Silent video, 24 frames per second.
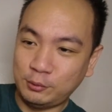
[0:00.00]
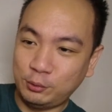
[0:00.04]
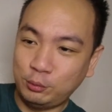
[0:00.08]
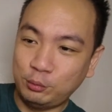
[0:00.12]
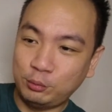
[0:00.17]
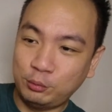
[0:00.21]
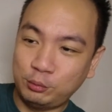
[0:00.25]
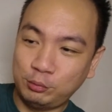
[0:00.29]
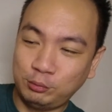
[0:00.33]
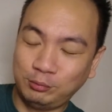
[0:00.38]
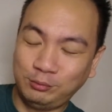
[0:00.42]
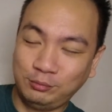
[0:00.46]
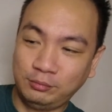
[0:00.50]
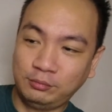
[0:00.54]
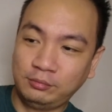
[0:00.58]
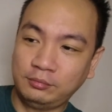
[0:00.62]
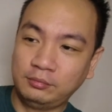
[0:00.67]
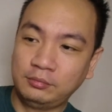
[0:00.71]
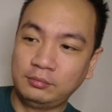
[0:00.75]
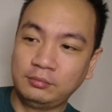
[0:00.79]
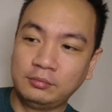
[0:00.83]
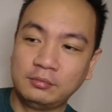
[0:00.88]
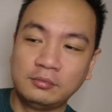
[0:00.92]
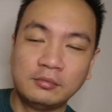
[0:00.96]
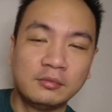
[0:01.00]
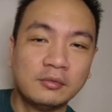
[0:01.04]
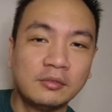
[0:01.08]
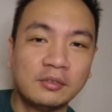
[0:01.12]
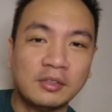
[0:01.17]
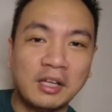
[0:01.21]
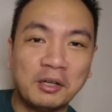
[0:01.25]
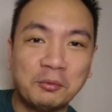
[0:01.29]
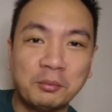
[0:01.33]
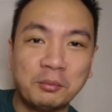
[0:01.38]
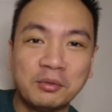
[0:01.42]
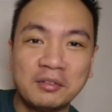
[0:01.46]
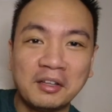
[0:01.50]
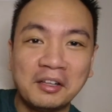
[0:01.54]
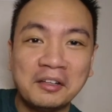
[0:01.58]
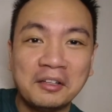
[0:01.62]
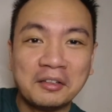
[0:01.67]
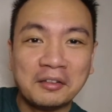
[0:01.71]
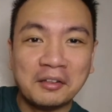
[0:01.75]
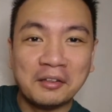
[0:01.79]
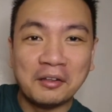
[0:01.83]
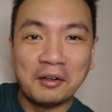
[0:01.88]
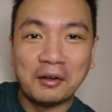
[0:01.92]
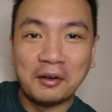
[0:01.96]
Ooh, that was a
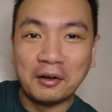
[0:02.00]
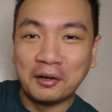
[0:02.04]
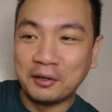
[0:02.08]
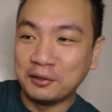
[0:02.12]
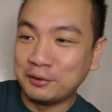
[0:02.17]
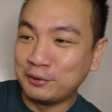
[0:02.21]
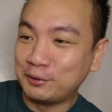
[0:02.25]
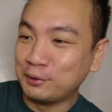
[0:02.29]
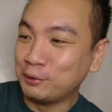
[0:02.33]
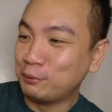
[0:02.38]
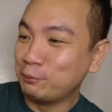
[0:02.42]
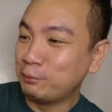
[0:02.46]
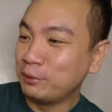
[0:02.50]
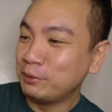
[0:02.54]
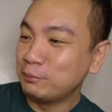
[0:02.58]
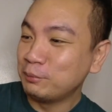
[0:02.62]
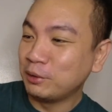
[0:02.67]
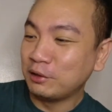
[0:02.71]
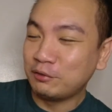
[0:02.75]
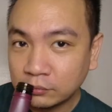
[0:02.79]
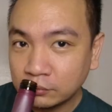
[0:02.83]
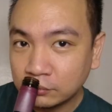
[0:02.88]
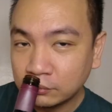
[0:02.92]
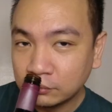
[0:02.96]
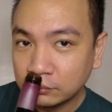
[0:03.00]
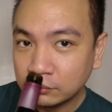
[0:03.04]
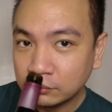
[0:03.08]
little hard to open, but